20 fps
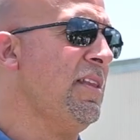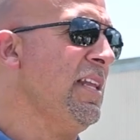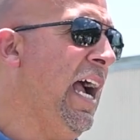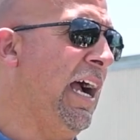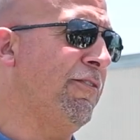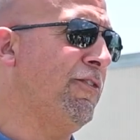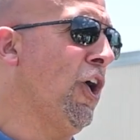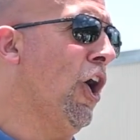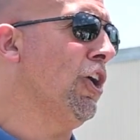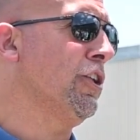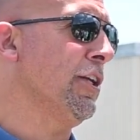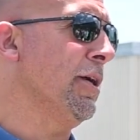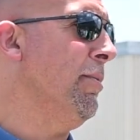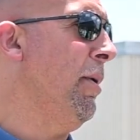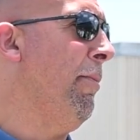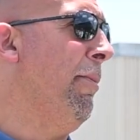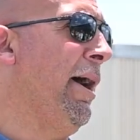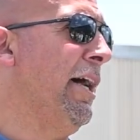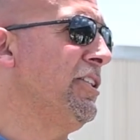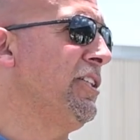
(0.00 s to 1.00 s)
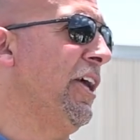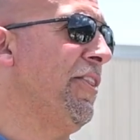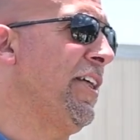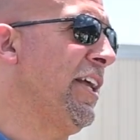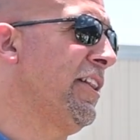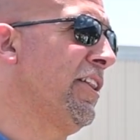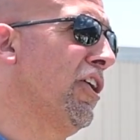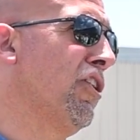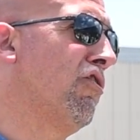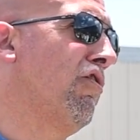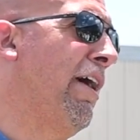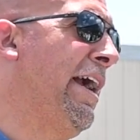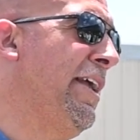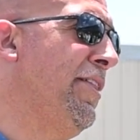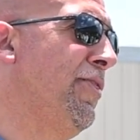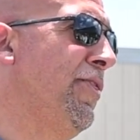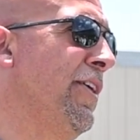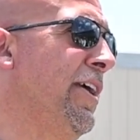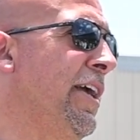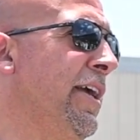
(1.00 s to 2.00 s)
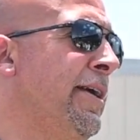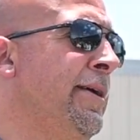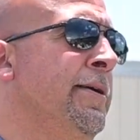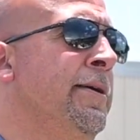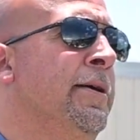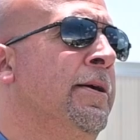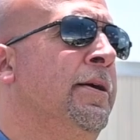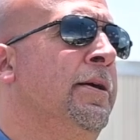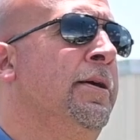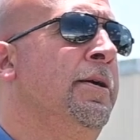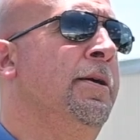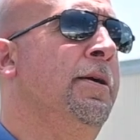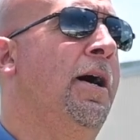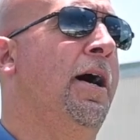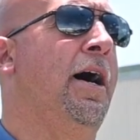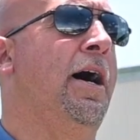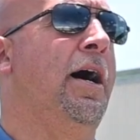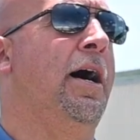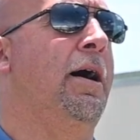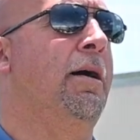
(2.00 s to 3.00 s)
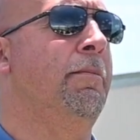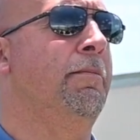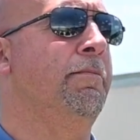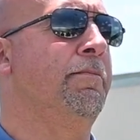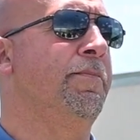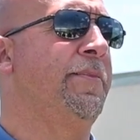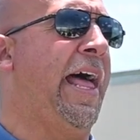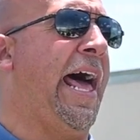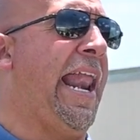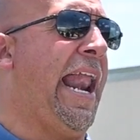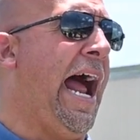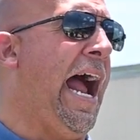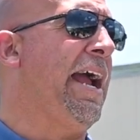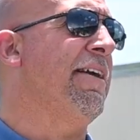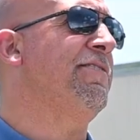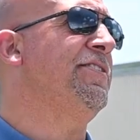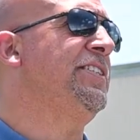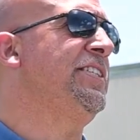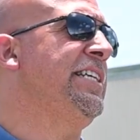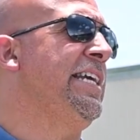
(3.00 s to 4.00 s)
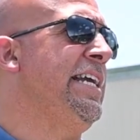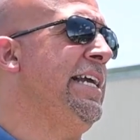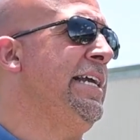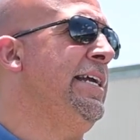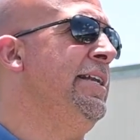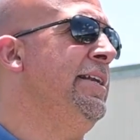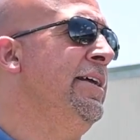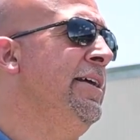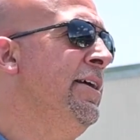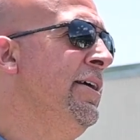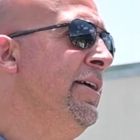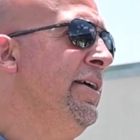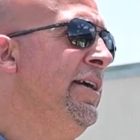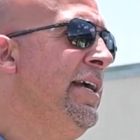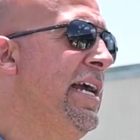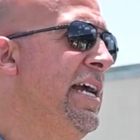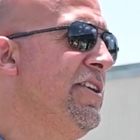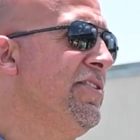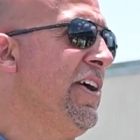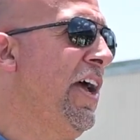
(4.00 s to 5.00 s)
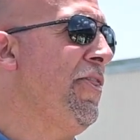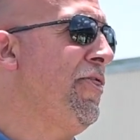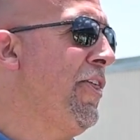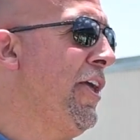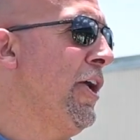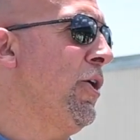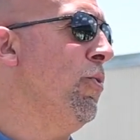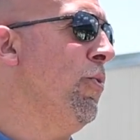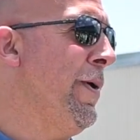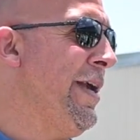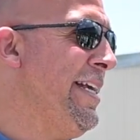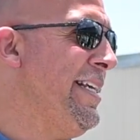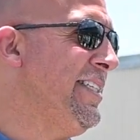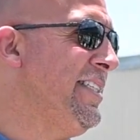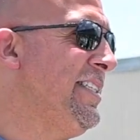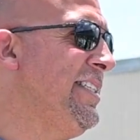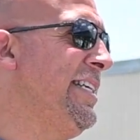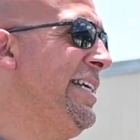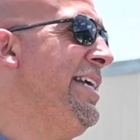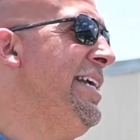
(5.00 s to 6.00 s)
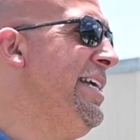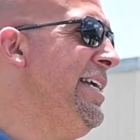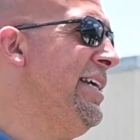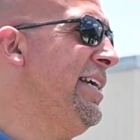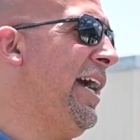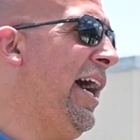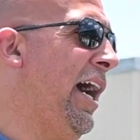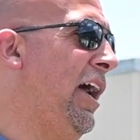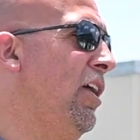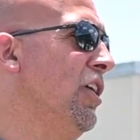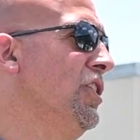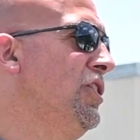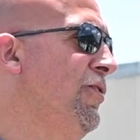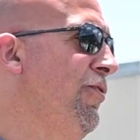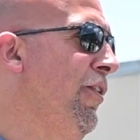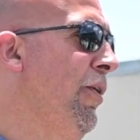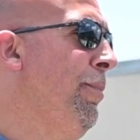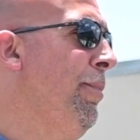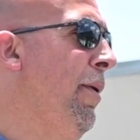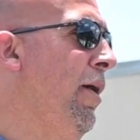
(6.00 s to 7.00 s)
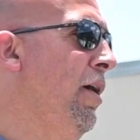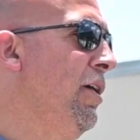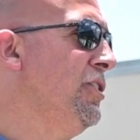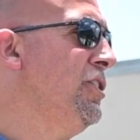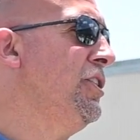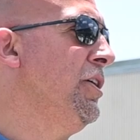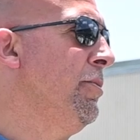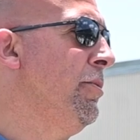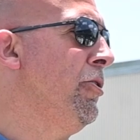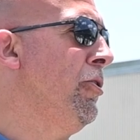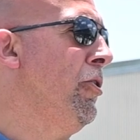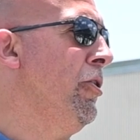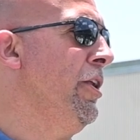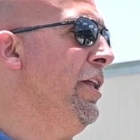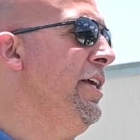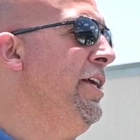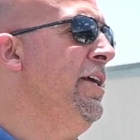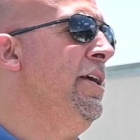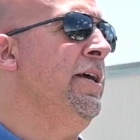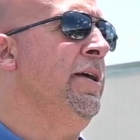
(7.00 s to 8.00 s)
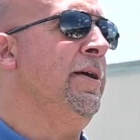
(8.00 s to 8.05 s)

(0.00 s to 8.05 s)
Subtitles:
I've talked to him a bunch. I think the great thing that I've seen is I think we see college football similarly.